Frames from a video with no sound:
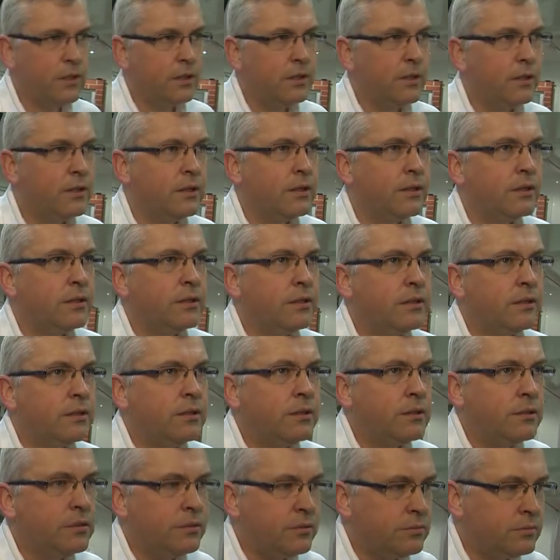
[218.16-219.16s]

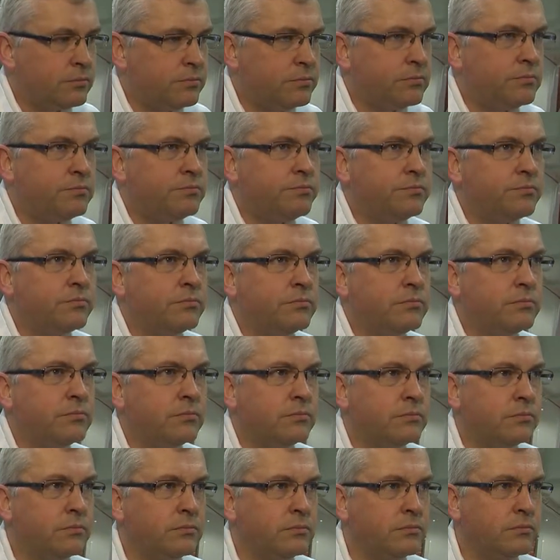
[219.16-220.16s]

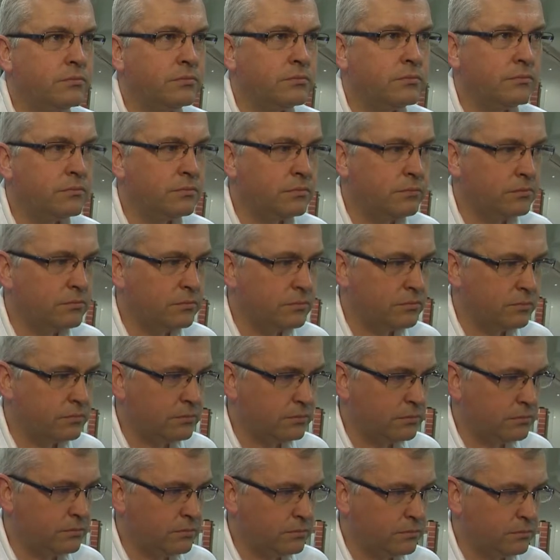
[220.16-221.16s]

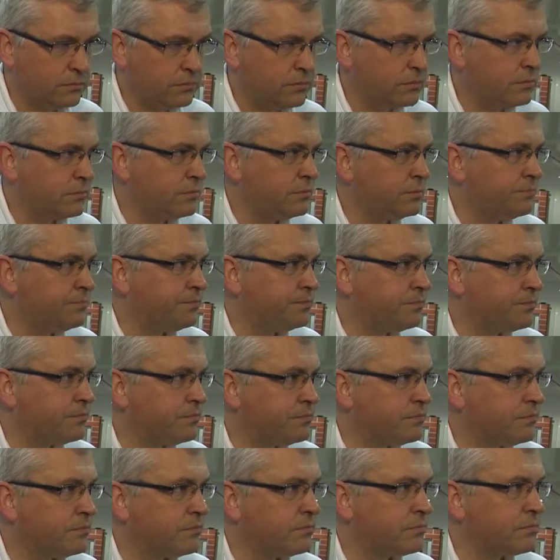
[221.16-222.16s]

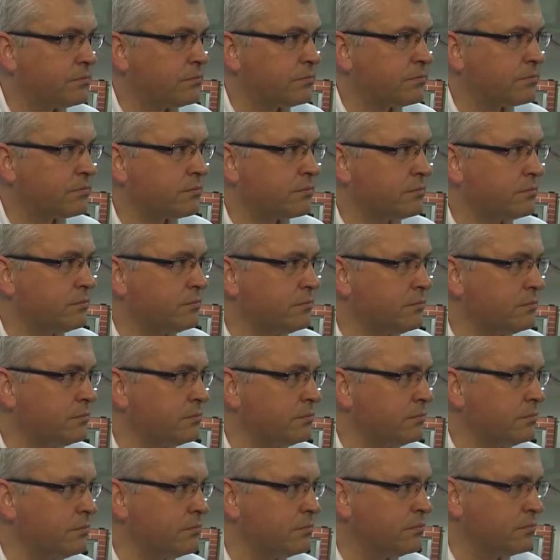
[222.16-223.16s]

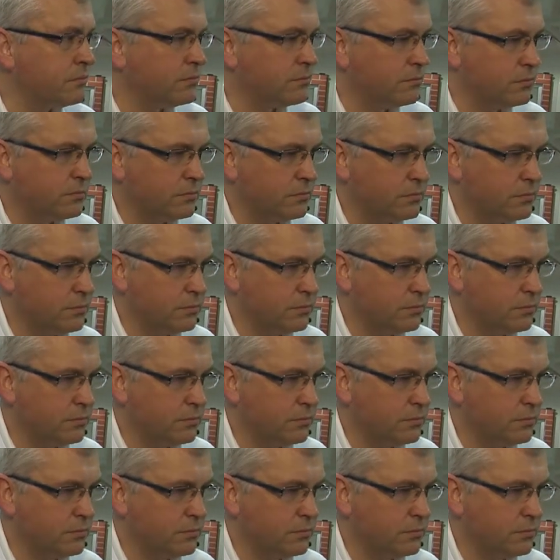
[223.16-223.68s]
(not speaking)